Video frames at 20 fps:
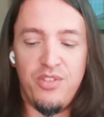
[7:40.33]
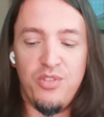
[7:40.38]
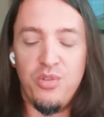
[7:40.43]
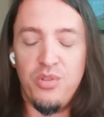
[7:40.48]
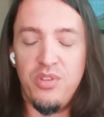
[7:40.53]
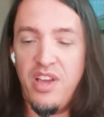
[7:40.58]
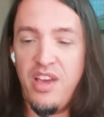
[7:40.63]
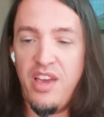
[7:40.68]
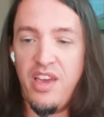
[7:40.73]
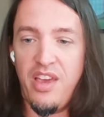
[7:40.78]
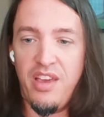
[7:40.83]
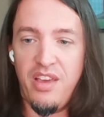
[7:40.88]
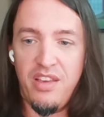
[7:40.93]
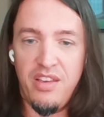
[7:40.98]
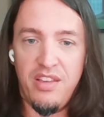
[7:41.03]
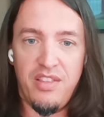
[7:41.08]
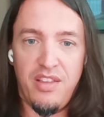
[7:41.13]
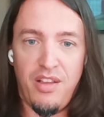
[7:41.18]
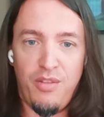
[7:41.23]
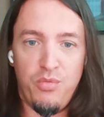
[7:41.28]
today
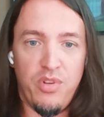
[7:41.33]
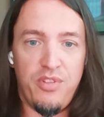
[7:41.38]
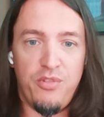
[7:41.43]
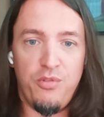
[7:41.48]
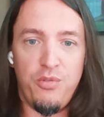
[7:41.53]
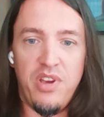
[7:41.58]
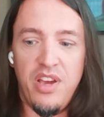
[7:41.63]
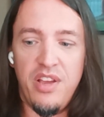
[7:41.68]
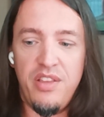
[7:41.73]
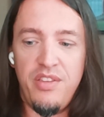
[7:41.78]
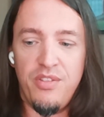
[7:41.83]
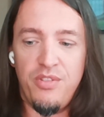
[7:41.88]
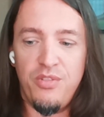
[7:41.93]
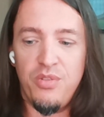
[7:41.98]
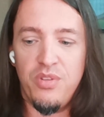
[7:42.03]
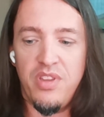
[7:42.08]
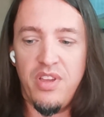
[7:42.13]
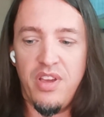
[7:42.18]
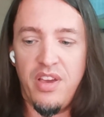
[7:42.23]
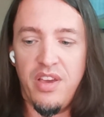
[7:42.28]
that was created
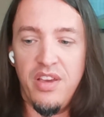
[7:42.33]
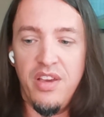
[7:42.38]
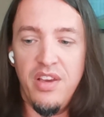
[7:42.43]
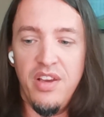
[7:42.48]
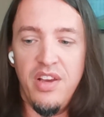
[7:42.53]
today.